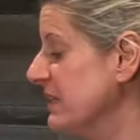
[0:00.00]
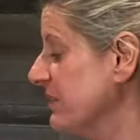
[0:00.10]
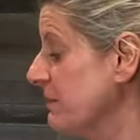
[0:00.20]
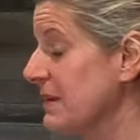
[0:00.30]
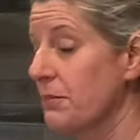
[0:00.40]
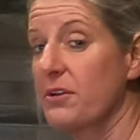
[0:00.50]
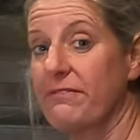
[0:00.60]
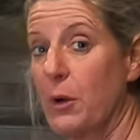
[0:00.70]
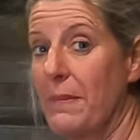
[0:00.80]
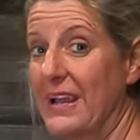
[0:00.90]
because a memory
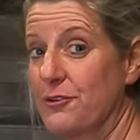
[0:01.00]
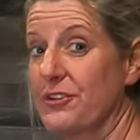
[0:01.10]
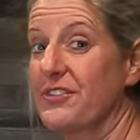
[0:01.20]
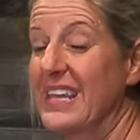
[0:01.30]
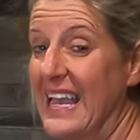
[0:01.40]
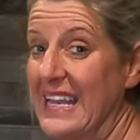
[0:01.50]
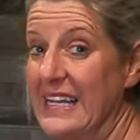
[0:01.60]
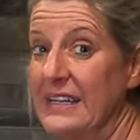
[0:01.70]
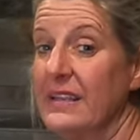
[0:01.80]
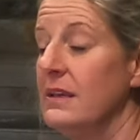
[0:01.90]
foam mattress
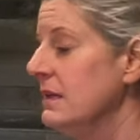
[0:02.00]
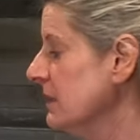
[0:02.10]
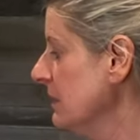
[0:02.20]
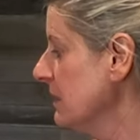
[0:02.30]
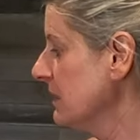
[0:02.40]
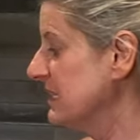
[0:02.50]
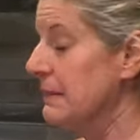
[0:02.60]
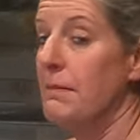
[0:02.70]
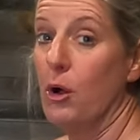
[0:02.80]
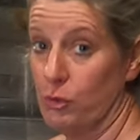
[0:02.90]
can
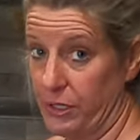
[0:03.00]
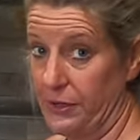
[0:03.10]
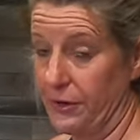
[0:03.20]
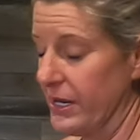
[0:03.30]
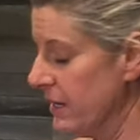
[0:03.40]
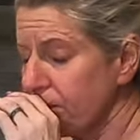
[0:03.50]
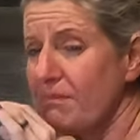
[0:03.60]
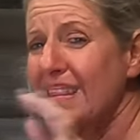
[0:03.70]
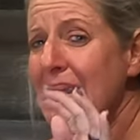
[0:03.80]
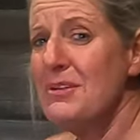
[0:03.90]
get mold under it.
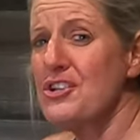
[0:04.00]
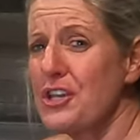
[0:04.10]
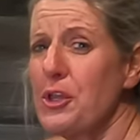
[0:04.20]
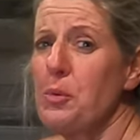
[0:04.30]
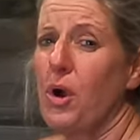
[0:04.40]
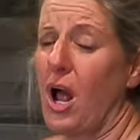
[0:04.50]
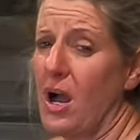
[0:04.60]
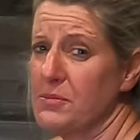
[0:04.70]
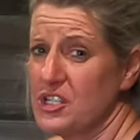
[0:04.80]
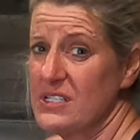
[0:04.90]
I'm going to show you what
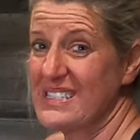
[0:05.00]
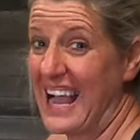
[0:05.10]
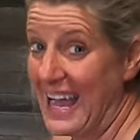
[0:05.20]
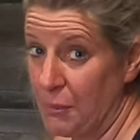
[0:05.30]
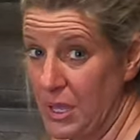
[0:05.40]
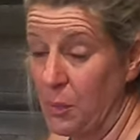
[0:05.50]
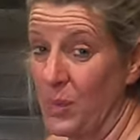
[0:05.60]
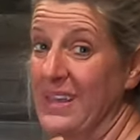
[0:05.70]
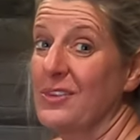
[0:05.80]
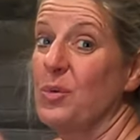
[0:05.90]
options I
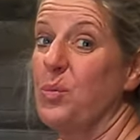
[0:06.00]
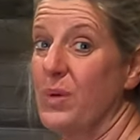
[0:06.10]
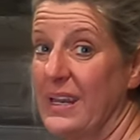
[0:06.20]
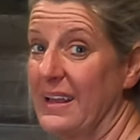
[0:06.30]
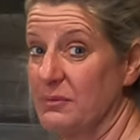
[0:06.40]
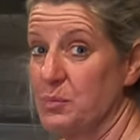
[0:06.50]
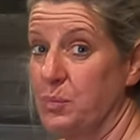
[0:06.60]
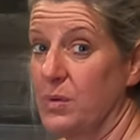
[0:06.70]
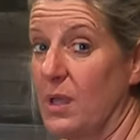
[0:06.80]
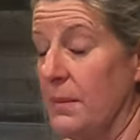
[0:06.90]
went with when I'm
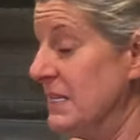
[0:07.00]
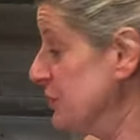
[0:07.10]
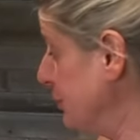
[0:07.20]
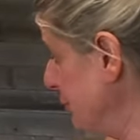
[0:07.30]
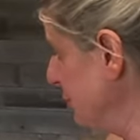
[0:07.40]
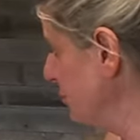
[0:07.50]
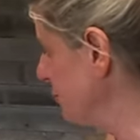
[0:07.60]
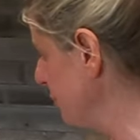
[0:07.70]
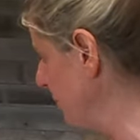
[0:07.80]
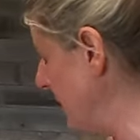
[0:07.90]
coming
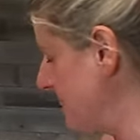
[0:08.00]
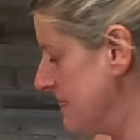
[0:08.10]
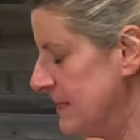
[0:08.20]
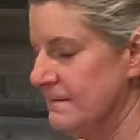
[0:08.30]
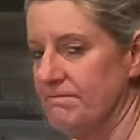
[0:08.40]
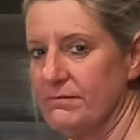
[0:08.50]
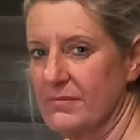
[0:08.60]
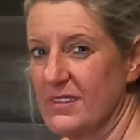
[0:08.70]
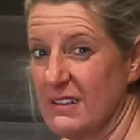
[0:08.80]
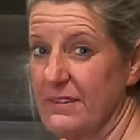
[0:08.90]
to doing
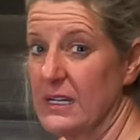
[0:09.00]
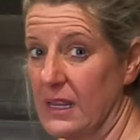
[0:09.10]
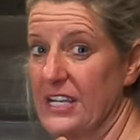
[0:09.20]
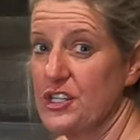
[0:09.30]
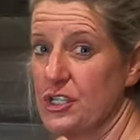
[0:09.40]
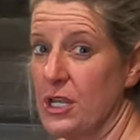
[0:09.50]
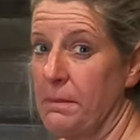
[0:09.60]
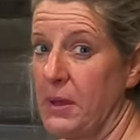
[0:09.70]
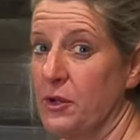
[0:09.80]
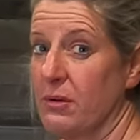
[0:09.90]
the ventilation
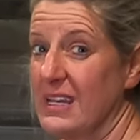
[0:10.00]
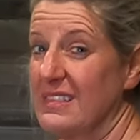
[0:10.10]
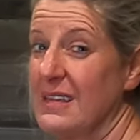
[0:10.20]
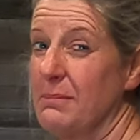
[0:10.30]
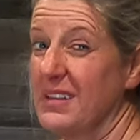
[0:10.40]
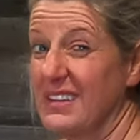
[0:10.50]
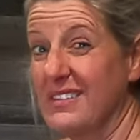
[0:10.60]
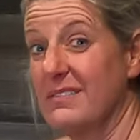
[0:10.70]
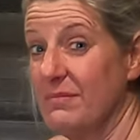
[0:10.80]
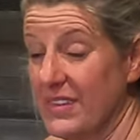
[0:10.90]
up underneath it
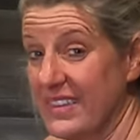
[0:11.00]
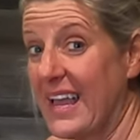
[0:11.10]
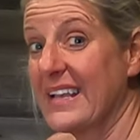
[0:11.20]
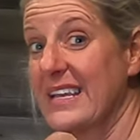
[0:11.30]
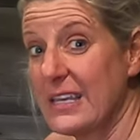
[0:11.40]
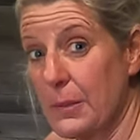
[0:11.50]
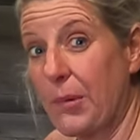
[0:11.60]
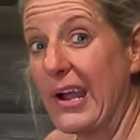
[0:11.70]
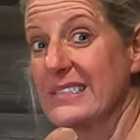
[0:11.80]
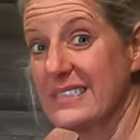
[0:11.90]
because that can get
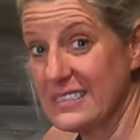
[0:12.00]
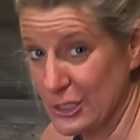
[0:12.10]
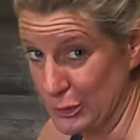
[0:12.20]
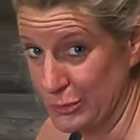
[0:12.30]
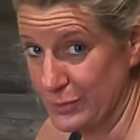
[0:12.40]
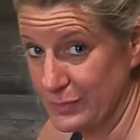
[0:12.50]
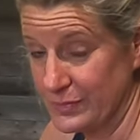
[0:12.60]
pricey too.